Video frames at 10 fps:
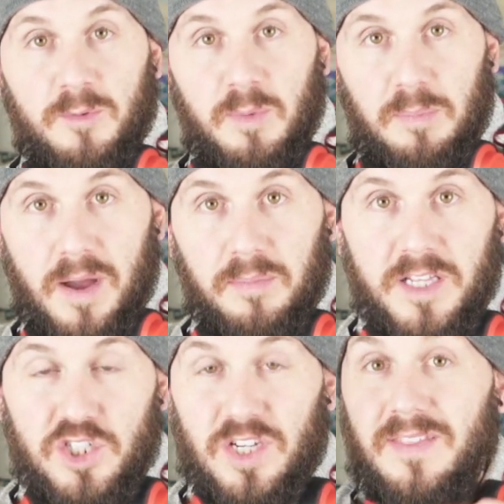them to be
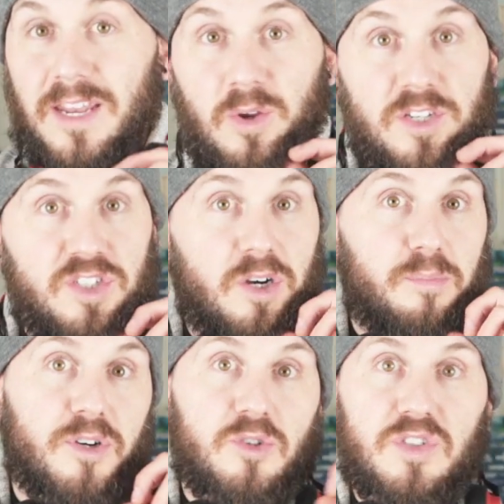published, and then you can
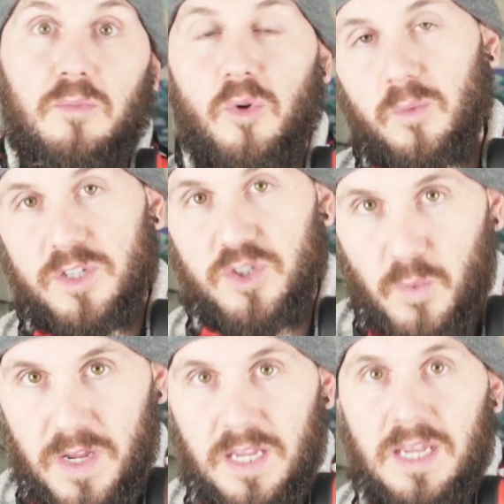start producing more than once a
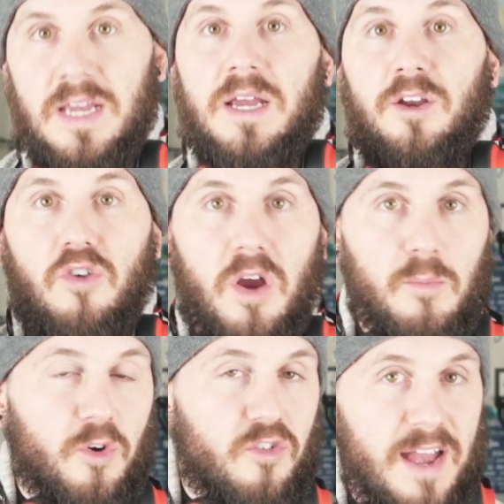week, drawing
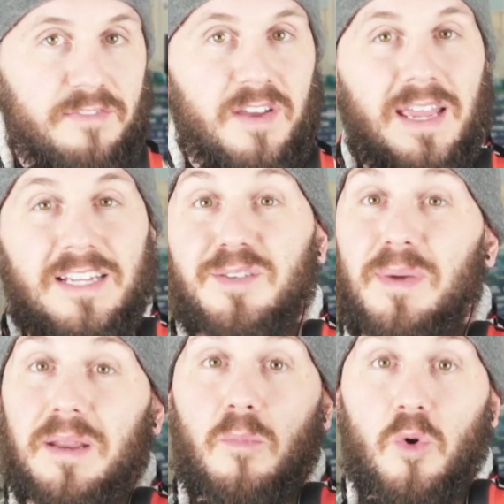more traffic, and
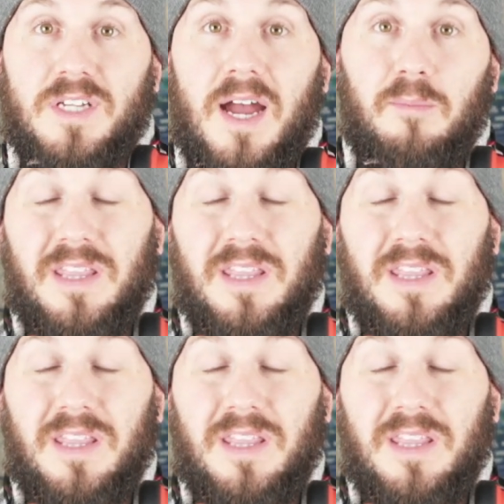spending more time